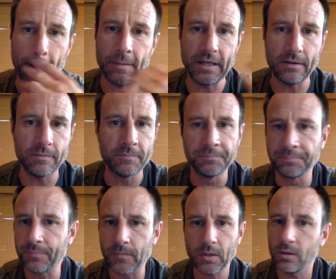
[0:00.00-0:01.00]
I mean,
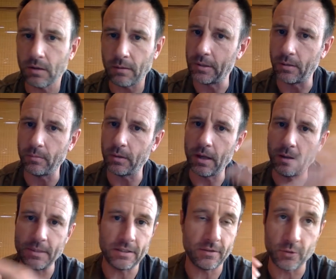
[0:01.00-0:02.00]

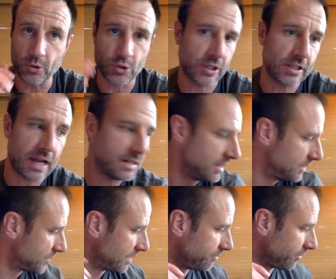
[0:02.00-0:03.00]
there's like
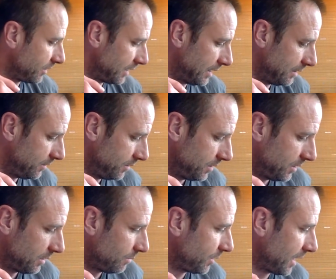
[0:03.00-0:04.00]
ideas I forget.
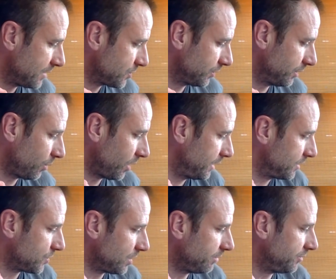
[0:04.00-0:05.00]
I'm constantly writing
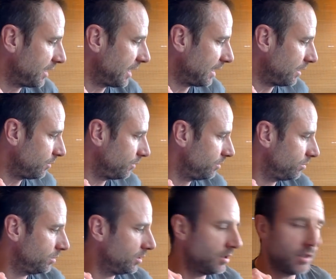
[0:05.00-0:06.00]
stuff down,
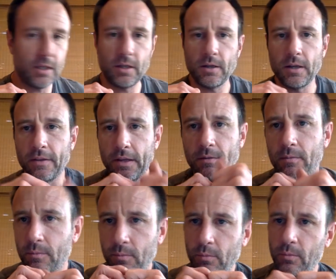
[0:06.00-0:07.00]
and
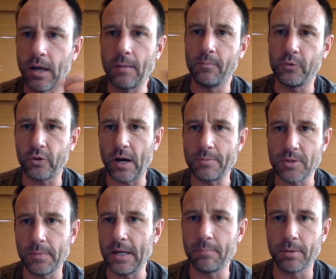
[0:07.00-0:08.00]
then on scraps
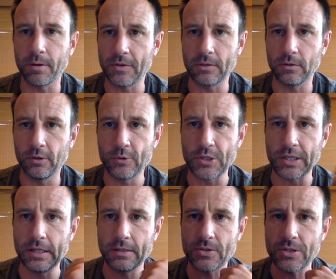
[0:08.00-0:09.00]
of paper, and then losing
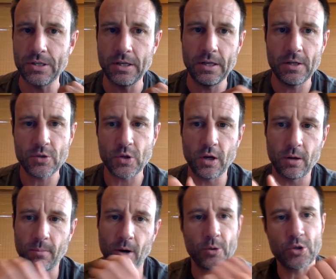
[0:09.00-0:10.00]
it. So
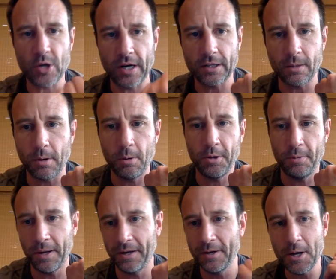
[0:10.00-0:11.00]
I'm always trying to come up with a
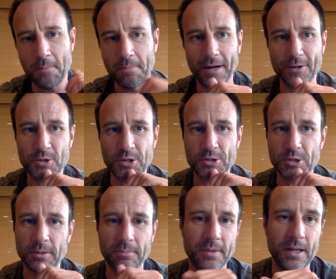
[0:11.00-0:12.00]
better
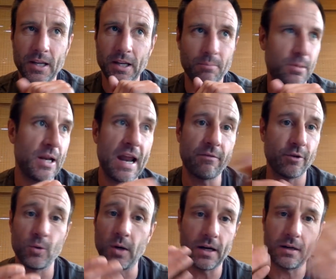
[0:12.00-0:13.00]
system. But
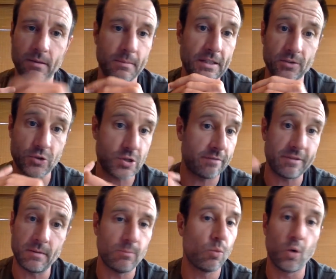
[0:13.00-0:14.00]
everywhere. I mean, stuff
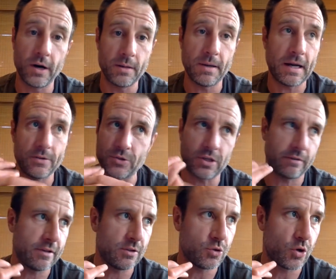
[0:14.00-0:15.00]
I'm worried about, stuff
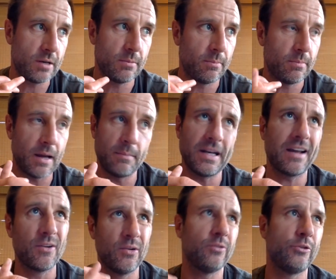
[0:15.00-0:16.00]
I dream of. I mean, I
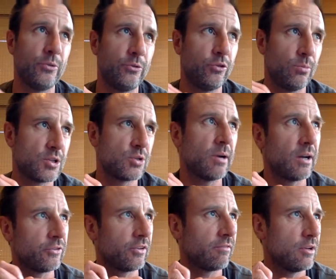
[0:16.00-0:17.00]
don't do too much
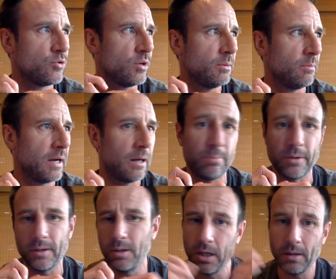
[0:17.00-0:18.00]
about stuff I dream about,
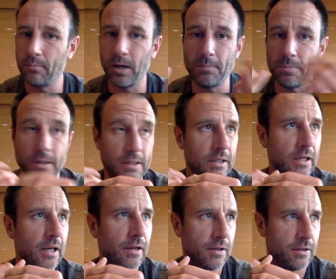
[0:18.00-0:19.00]
but might be.
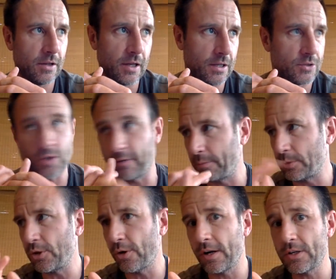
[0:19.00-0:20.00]
Stuff I'm
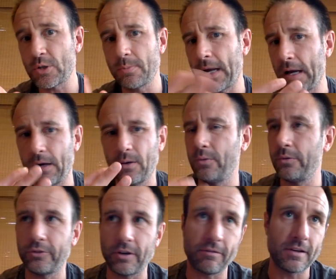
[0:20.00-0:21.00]
curious about,
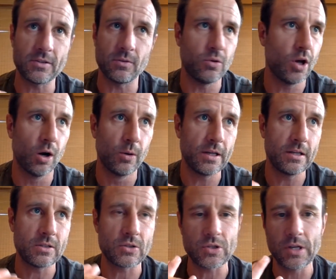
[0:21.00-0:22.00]
stuff I
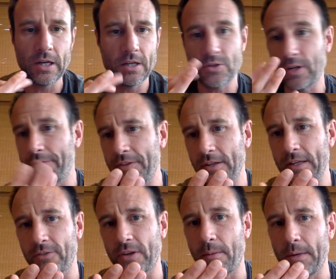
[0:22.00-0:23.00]
notice, stuff that
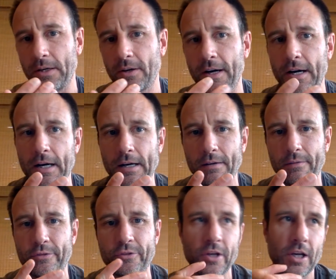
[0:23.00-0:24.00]
gets on my
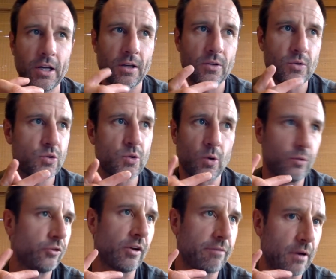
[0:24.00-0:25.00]
nerves,
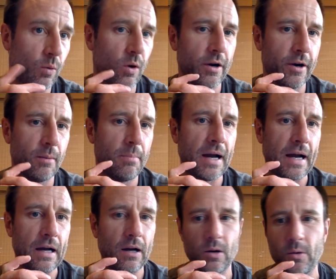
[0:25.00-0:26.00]
stuff I wonder
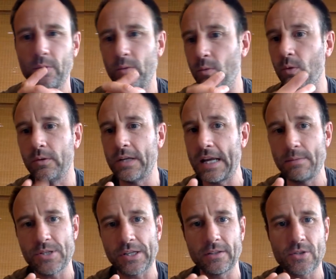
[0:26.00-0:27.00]
about,
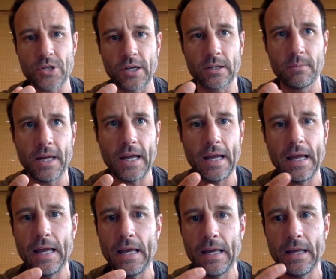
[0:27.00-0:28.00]
names that get stuck in my
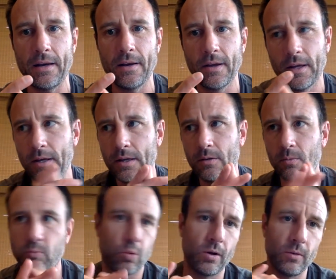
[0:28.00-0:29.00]
head.
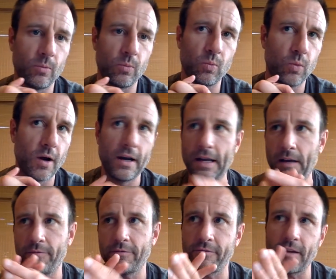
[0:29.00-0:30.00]
What
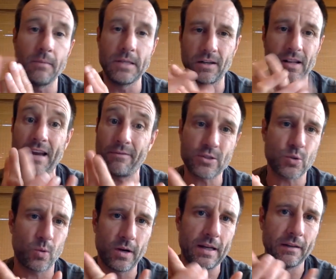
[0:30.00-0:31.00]
if? I mean, a lot of it's
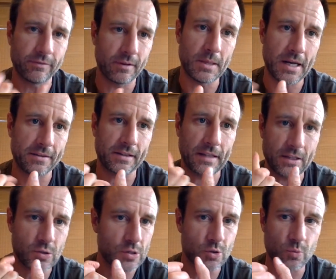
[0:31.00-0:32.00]
what if. I mean, I think
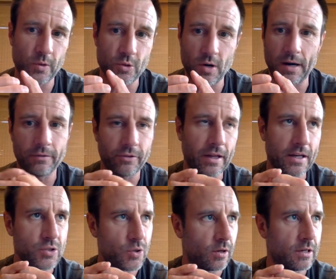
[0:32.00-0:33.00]
that's what drives a lot of
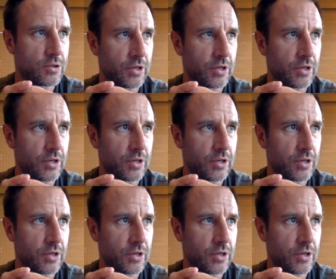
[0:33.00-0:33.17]
stories.